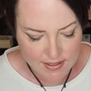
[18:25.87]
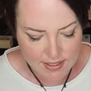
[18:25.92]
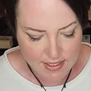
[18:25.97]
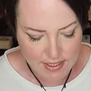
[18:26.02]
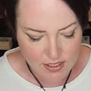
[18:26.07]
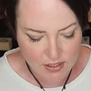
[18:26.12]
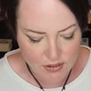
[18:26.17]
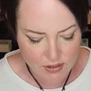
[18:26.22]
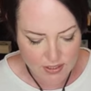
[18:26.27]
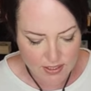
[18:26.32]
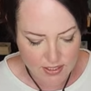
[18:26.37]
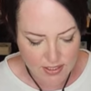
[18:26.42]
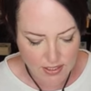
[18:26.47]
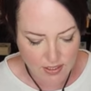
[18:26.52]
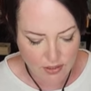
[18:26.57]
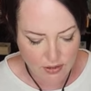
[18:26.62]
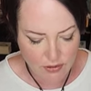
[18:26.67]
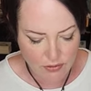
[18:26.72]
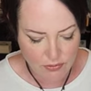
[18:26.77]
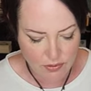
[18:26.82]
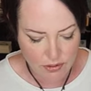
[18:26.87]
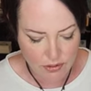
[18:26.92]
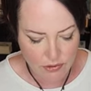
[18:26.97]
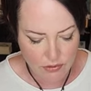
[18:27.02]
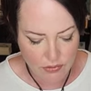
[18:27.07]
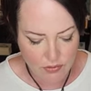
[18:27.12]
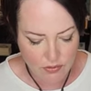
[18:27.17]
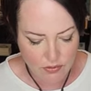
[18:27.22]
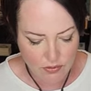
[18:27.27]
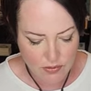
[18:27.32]
and you stick it
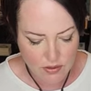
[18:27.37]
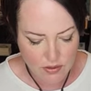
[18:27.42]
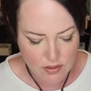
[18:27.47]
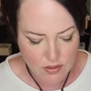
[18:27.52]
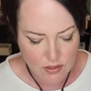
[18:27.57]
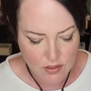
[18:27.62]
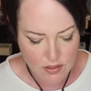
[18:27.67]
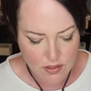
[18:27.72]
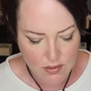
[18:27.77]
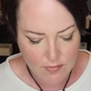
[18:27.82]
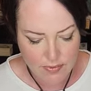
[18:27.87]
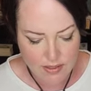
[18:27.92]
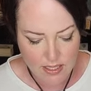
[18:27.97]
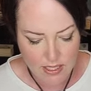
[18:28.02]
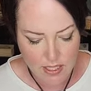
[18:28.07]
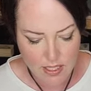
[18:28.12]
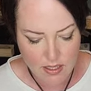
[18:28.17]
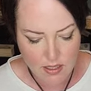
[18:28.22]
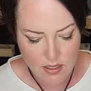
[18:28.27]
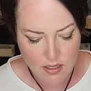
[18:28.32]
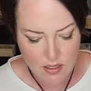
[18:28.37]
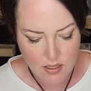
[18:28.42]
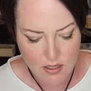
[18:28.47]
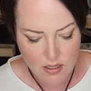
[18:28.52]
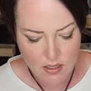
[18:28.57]
through the bead.